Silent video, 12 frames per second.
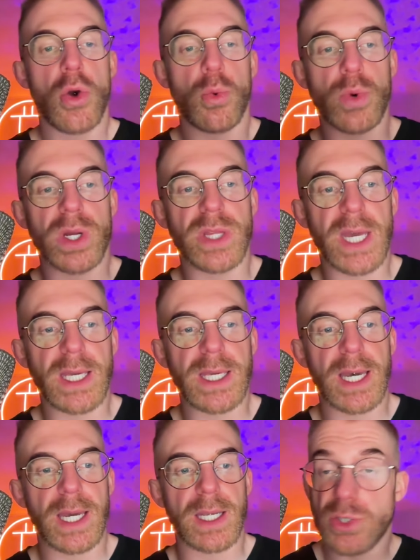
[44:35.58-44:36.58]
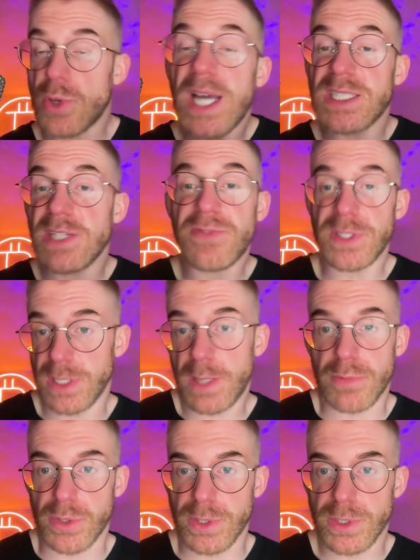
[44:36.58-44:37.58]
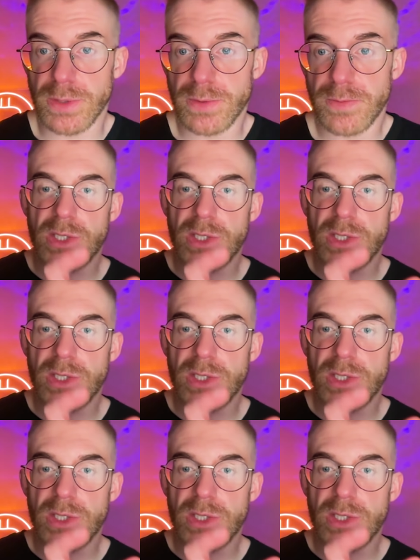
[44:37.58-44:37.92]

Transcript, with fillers: where they can try different numbers.